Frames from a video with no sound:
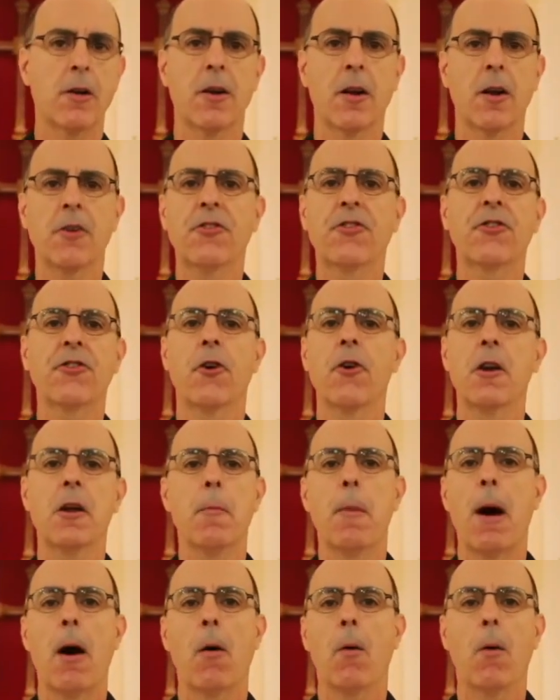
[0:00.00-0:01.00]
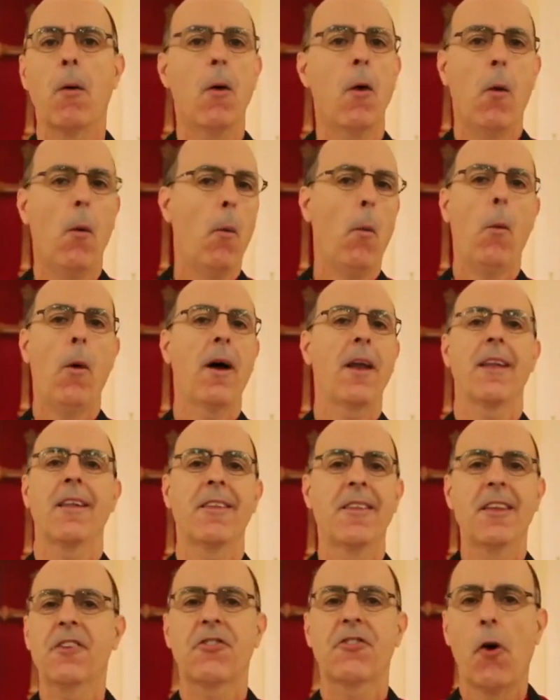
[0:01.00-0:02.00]
uncertain about what
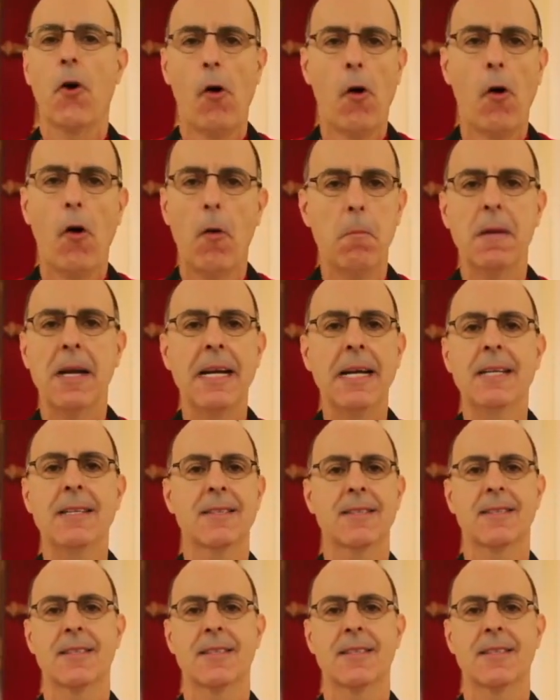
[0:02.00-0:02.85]
this all means,